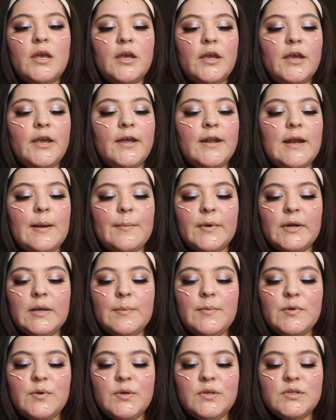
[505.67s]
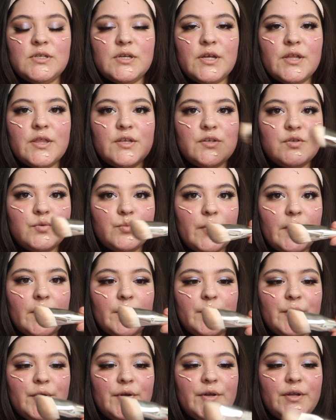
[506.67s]
And I'm going to be using this Rare
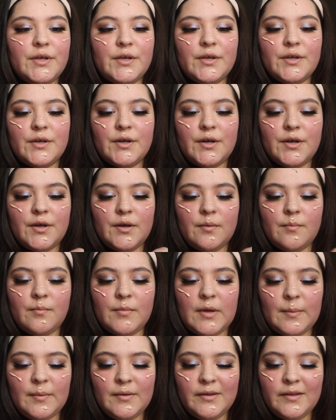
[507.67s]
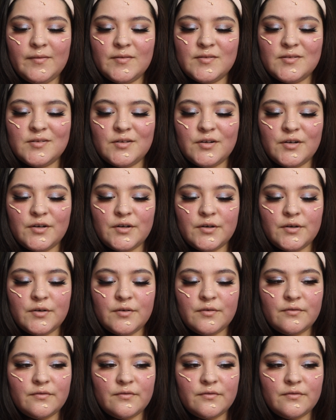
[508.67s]
Beauty, I believe this is her